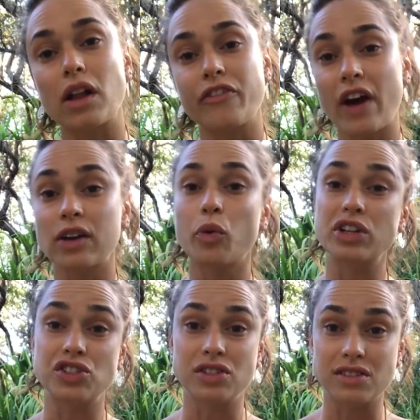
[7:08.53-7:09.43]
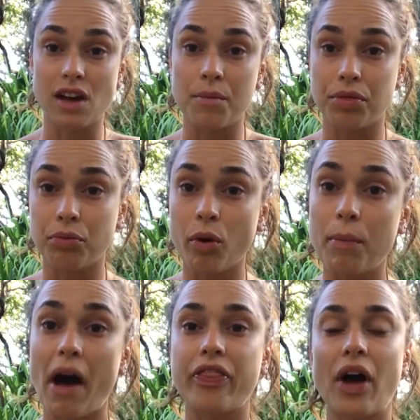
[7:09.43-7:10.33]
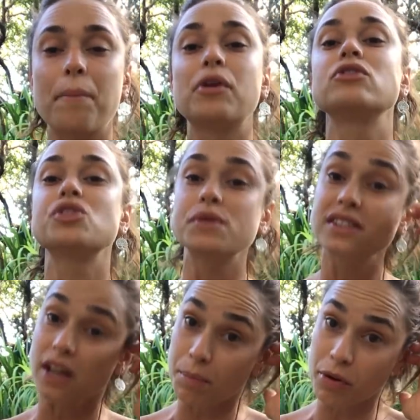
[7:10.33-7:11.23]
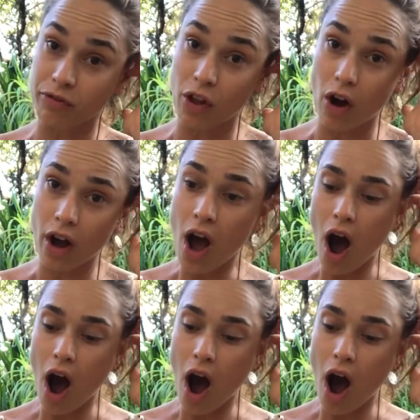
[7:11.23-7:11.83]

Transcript: I've had questions come through about that, but I'll do a separate vlog.